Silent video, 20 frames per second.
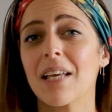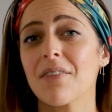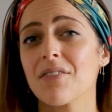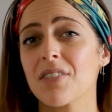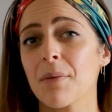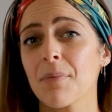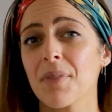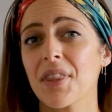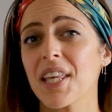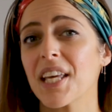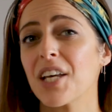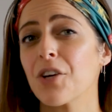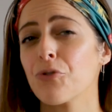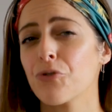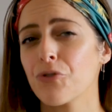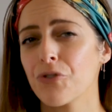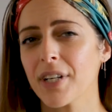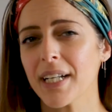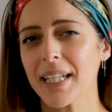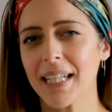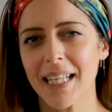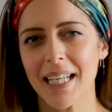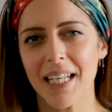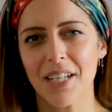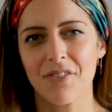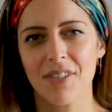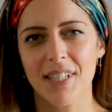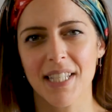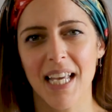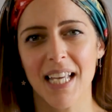If something really
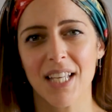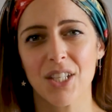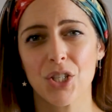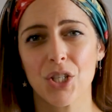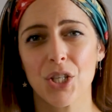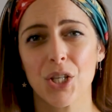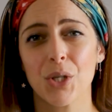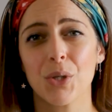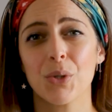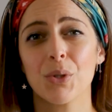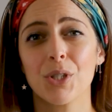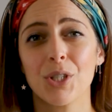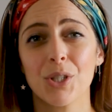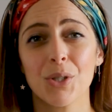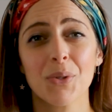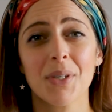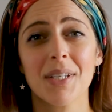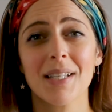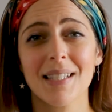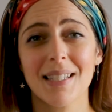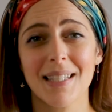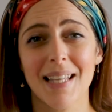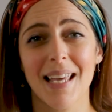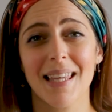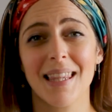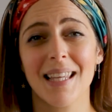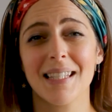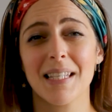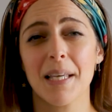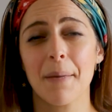irritates you, you can say
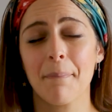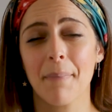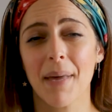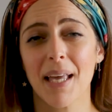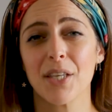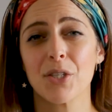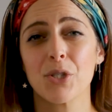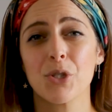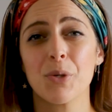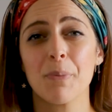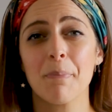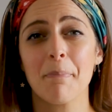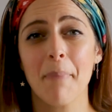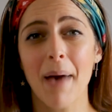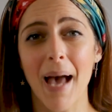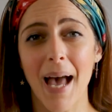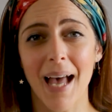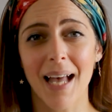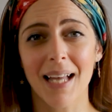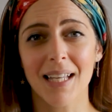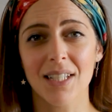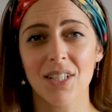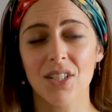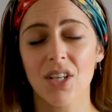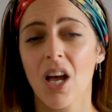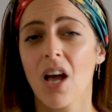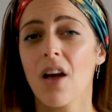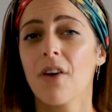that it makes you mad.